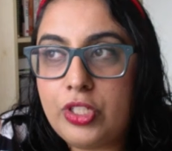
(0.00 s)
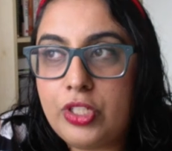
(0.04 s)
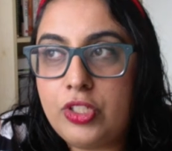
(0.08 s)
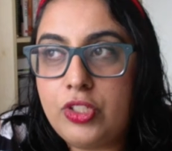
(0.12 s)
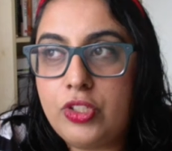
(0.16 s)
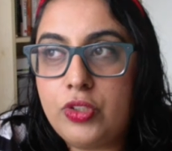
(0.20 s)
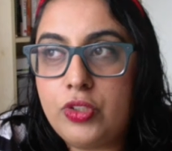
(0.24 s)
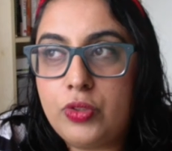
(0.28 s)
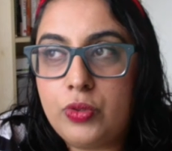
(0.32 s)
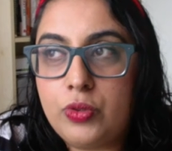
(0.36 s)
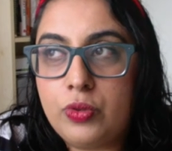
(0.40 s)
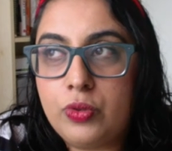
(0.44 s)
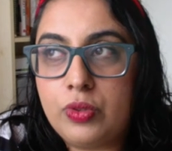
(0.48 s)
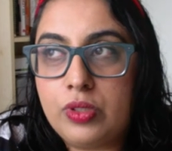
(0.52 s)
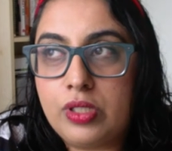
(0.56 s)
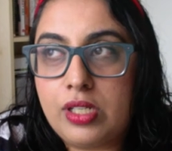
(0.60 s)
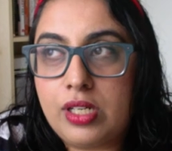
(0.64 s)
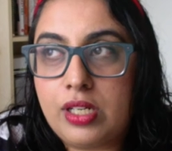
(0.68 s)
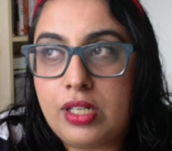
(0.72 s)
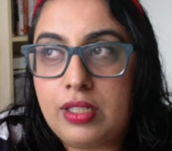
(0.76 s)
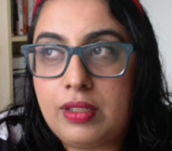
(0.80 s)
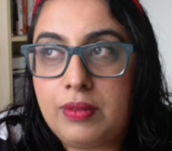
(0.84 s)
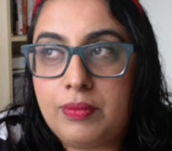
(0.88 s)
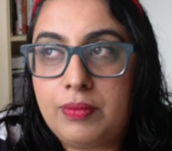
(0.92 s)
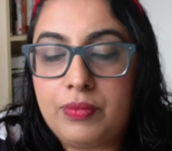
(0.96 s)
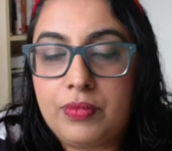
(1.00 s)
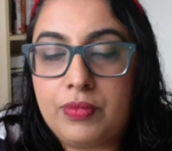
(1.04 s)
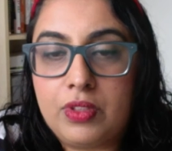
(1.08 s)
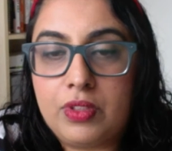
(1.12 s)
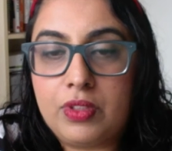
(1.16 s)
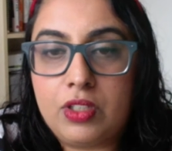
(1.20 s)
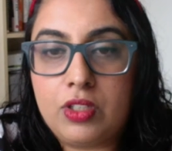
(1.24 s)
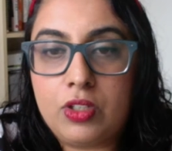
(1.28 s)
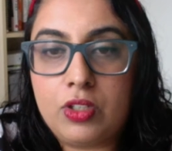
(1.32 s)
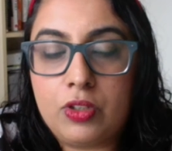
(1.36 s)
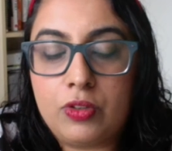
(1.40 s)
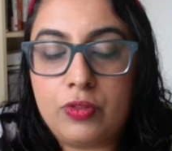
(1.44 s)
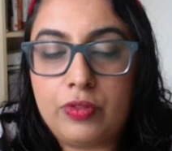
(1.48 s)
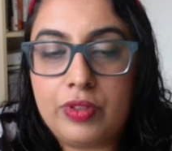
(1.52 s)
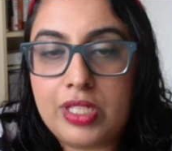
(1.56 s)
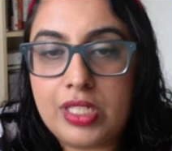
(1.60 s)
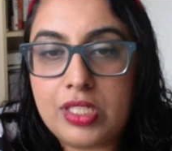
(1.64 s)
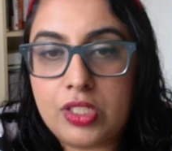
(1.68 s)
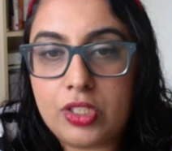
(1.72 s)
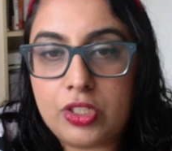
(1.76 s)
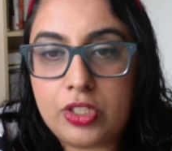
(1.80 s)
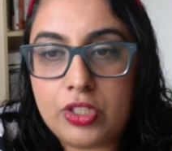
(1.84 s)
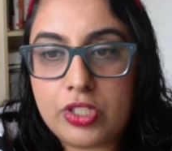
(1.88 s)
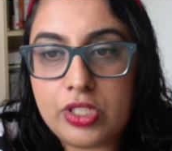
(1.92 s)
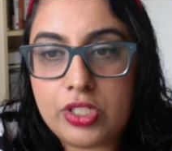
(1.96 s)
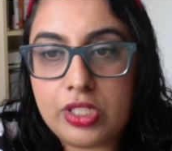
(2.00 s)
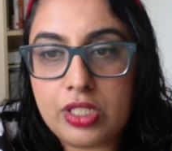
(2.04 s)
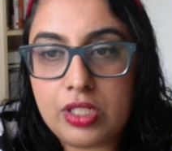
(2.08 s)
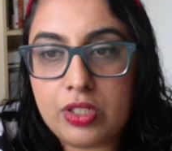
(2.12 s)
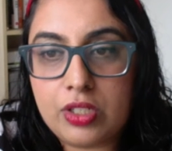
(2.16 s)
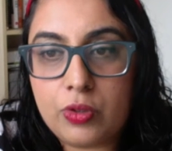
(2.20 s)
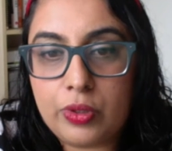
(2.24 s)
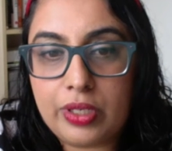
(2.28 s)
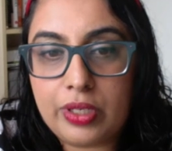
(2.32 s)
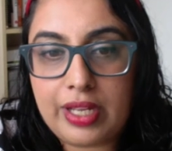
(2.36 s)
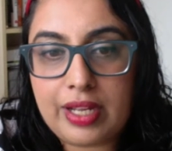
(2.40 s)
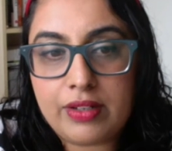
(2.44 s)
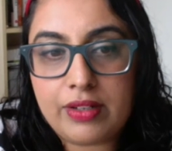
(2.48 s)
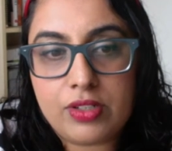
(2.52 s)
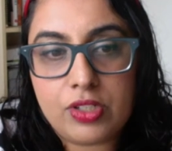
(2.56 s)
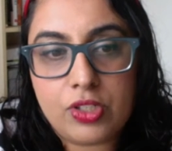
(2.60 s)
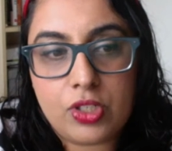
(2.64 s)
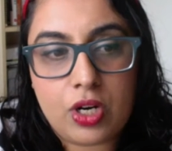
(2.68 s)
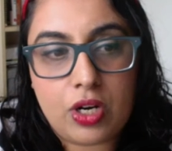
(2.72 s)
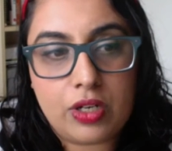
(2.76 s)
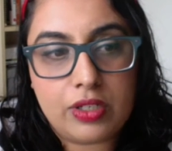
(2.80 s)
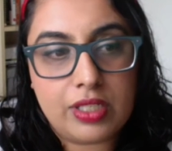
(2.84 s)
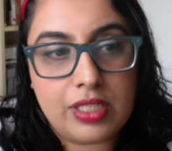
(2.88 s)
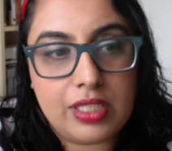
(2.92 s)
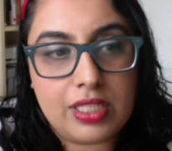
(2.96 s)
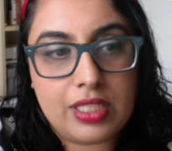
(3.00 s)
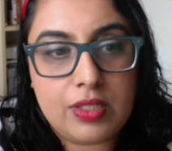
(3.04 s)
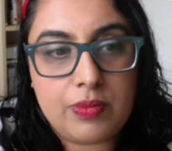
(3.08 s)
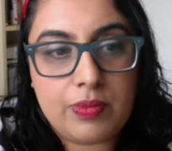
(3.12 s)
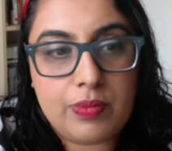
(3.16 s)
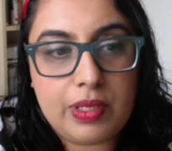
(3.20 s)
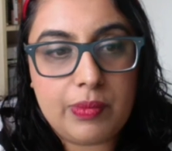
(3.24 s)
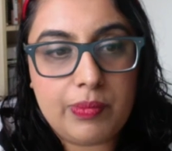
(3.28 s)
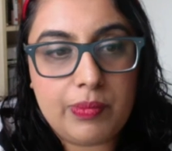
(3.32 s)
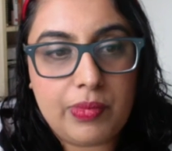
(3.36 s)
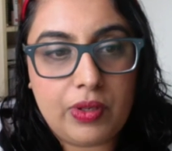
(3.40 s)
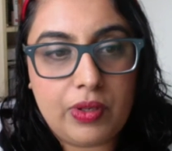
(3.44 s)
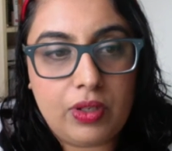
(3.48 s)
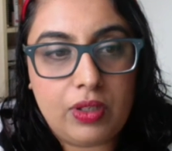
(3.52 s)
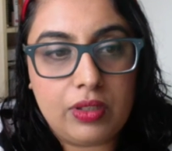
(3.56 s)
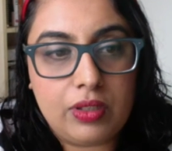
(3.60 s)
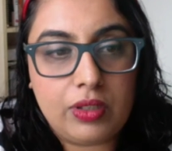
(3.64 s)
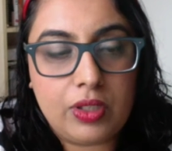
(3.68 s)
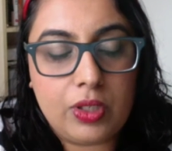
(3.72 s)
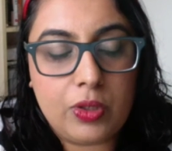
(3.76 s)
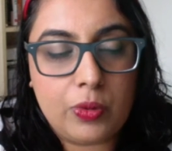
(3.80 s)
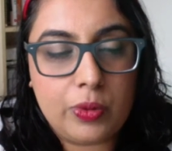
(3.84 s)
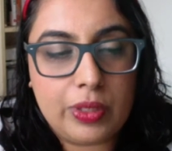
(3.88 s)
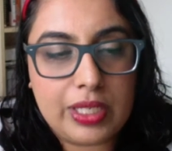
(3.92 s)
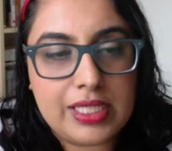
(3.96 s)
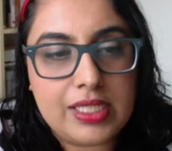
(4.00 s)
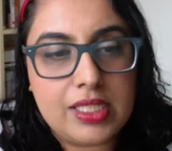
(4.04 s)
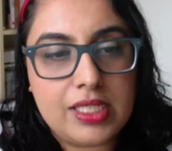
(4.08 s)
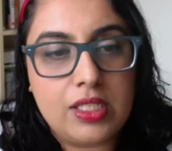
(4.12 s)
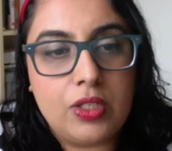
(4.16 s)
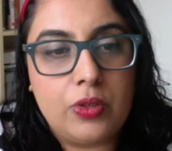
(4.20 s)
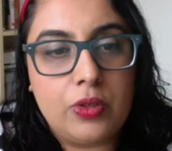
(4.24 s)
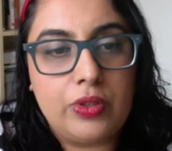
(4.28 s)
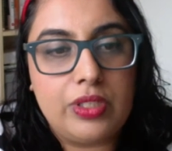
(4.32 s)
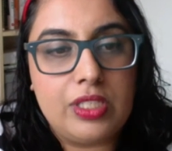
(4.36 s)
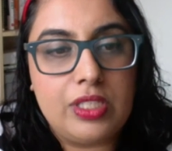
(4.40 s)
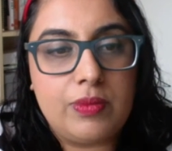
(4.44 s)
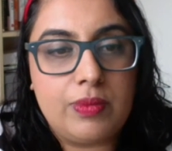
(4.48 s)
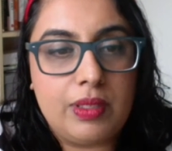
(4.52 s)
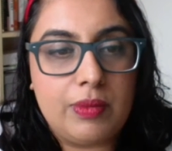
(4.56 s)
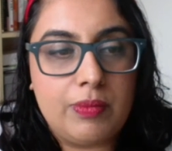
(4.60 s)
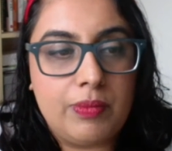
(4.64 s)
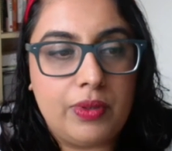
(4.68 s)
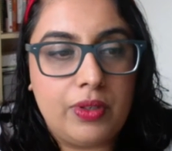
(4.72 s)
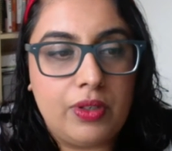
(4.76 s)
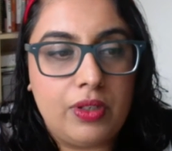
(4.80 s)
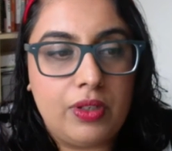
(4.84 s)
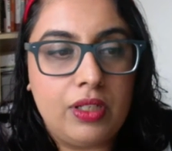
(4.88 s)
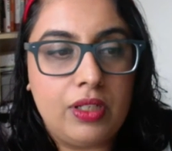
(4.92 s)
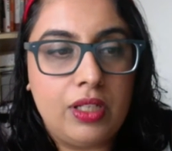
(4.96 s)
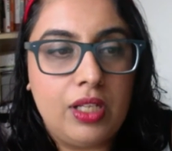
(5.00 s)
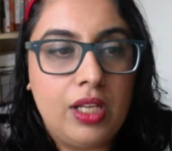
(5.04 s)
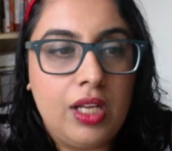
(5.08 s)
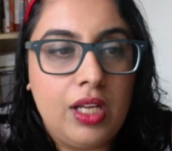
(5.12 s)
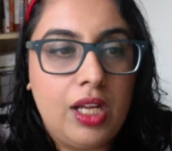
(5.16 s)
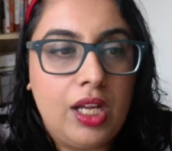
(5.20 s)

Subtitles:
you do your research and going out to talk to these people. Go get to know these people.